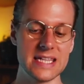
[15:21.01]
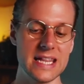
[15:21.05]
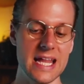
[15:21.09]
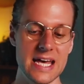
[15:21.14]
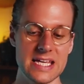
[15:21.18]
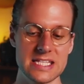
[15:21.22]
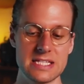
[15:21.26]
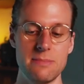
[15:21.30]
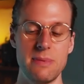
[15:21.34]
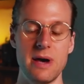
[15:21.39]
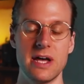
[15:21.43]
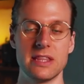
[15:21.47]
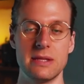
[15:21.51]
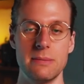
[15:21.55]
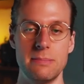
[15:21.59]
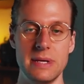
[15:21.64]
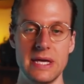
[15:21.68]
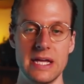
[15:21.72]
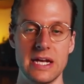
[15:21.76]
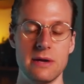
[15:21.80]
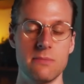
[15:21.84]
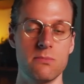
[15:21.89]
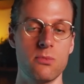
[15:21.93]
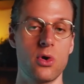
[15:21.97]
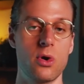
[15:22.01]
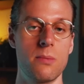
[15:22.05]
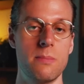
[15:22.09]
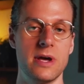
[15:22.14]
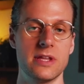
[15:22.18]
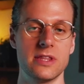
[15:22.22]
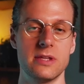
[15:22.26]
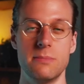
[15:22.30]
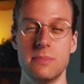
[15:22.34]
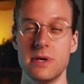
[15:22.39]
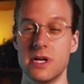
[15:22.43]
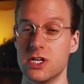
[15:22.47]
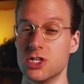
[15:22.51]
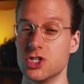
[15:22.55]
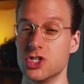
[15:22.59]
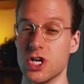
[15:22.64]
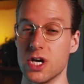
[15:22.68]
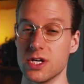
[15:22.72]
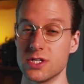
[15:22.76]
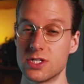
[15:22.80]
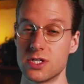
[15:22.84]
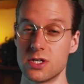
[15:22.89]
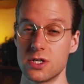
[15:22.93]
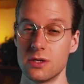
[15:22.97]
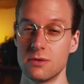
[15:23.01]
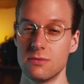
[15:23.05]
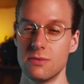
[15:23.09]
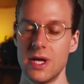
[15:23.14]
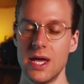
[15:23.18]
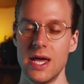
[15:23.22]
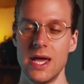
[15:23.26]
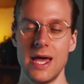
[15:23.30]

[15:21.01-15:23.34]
less about the bid and more about the bid adjuster.